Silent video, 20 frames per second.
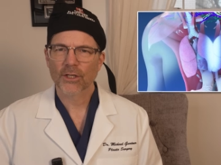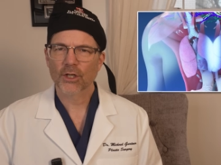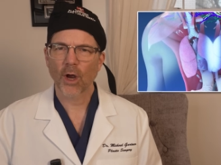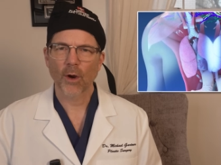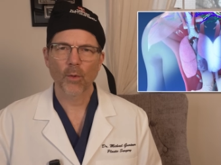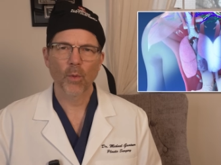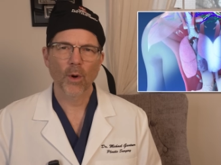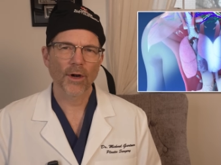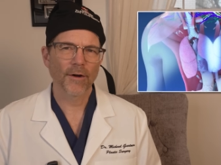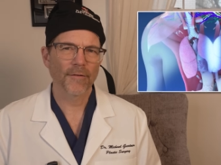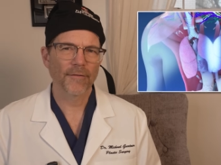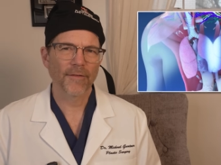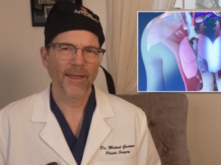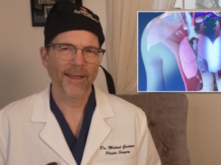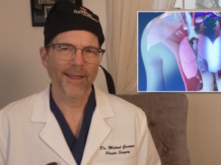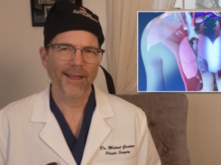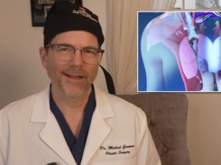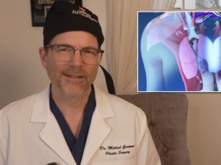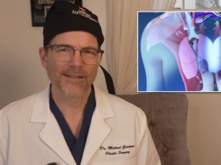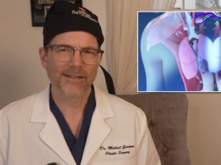So I wonder if
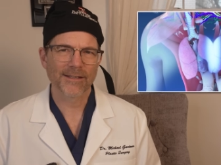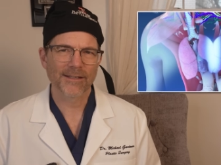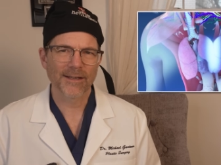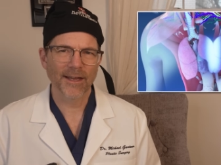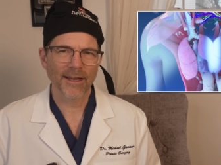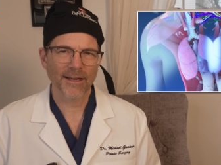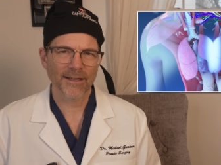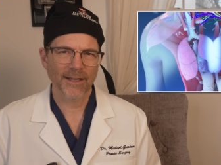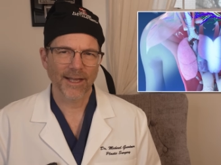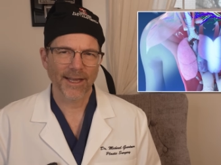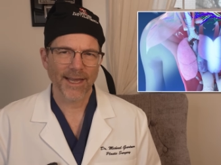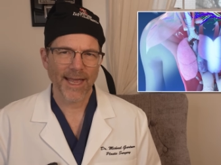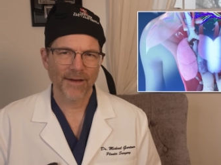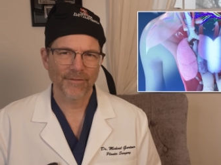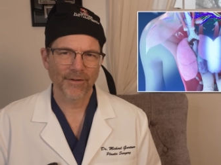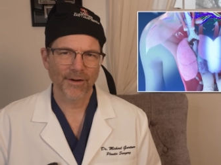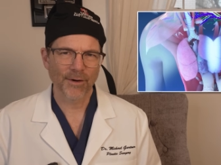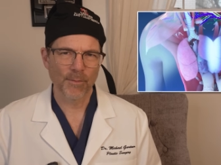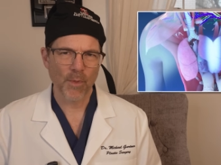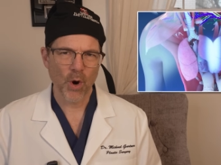they get sick, like
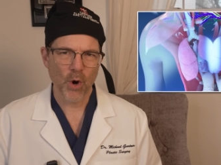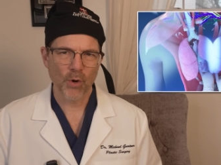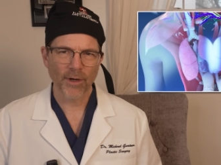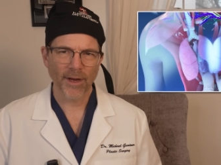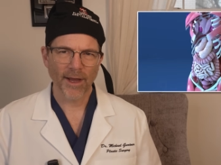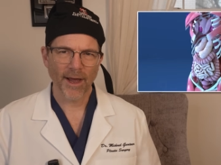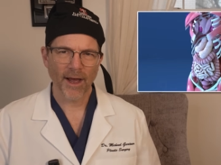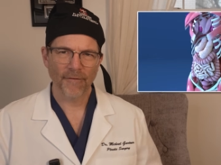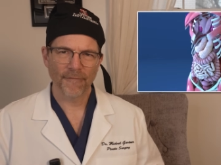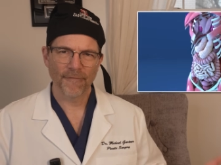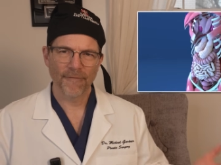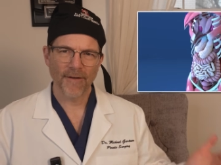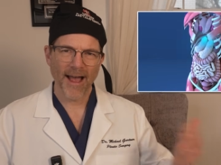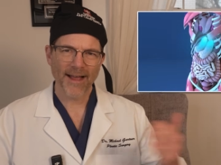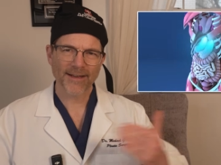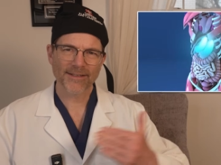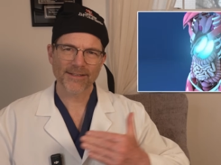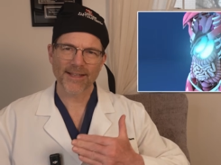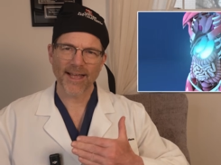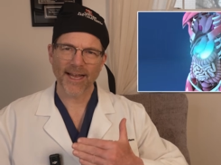having pneumonia, how
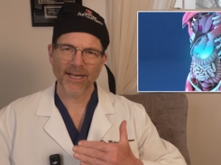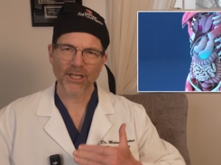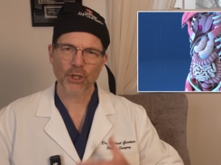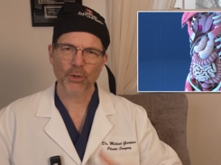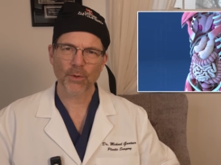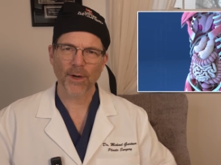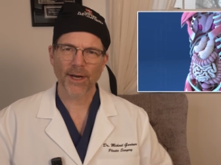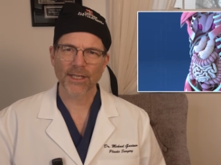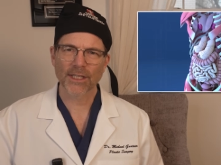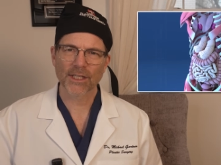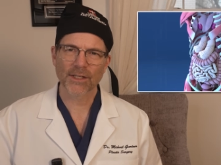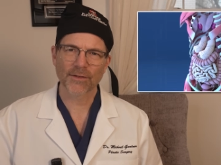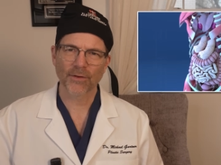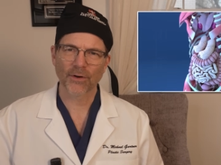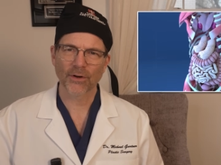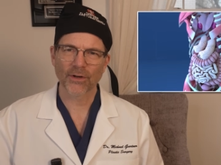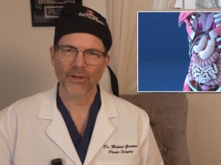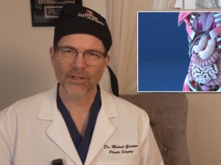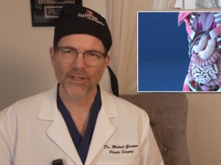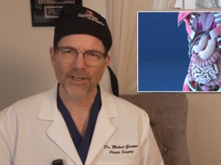fast that
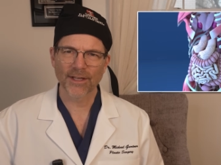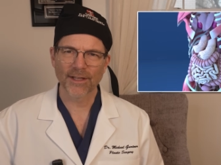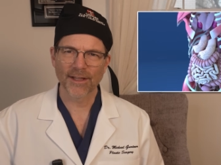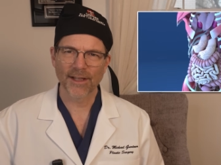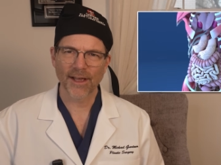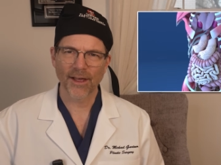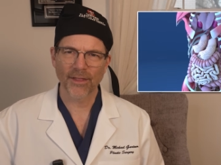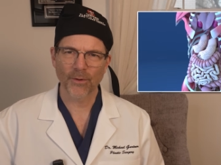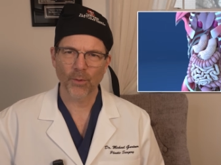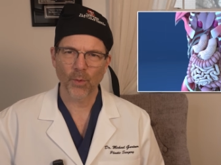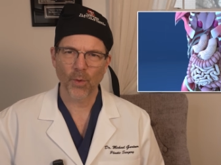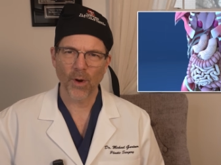transfers to the other